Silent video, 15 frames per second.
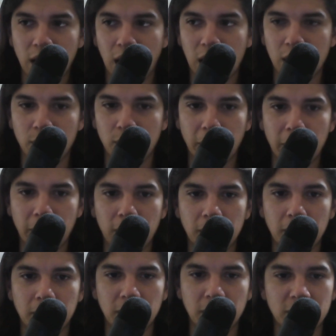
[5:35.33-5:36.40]

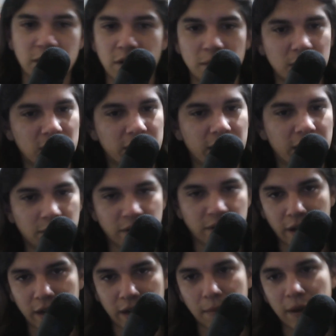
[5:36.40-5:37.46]
me yammering
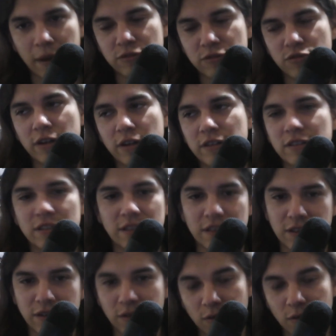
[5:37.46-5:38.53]
on about drugs
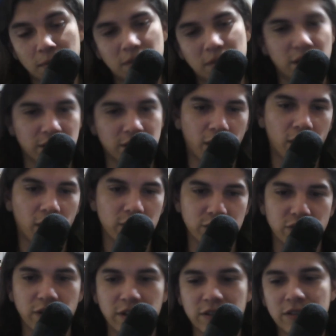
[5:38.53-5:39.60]
and particularly hard
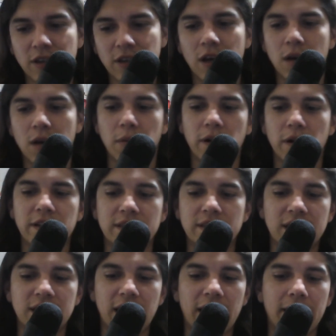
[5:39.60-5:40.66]
drugs, but
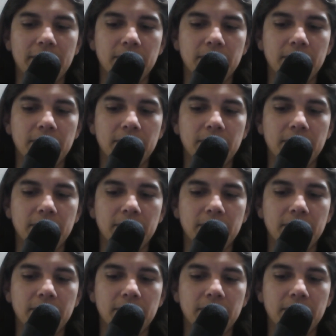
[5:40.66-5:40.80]
it's that